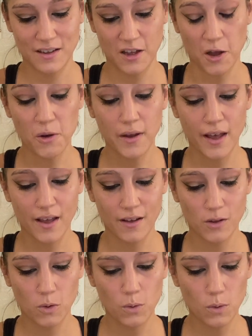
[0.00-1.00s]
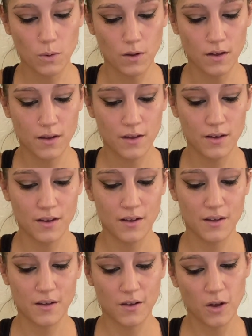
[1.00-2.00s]
Okay, cool.
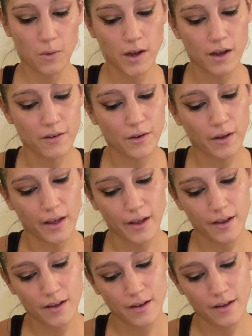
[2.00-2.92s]
Oh wow, okay.